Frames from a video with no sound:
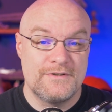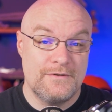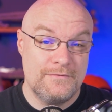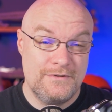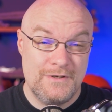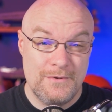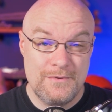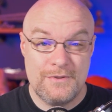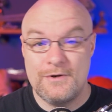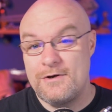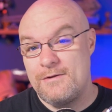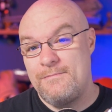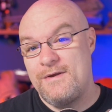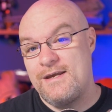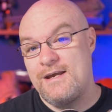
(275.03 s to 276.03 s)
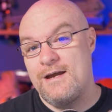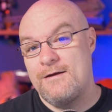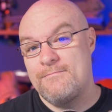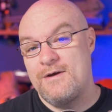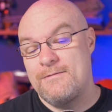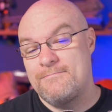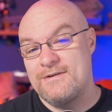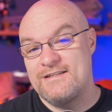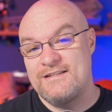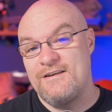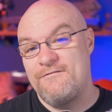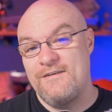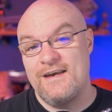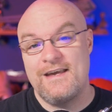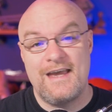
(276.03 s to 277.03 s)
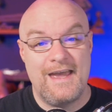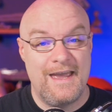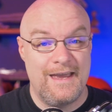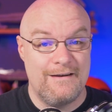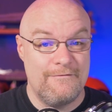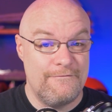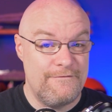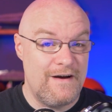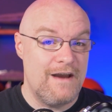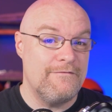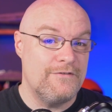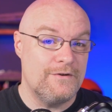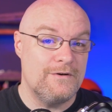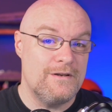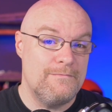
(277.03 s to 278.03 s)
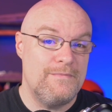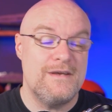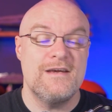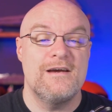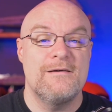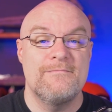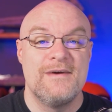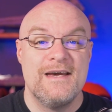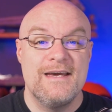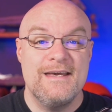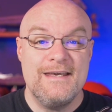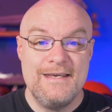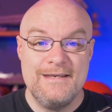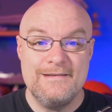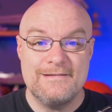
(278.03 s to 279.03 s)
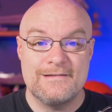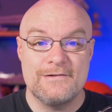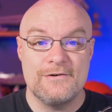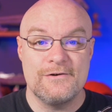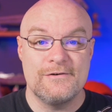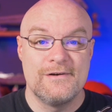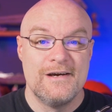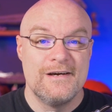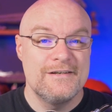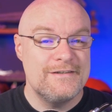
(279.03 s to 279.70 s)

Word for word: so two thirty p m Pacific and five thirty p m Eastern,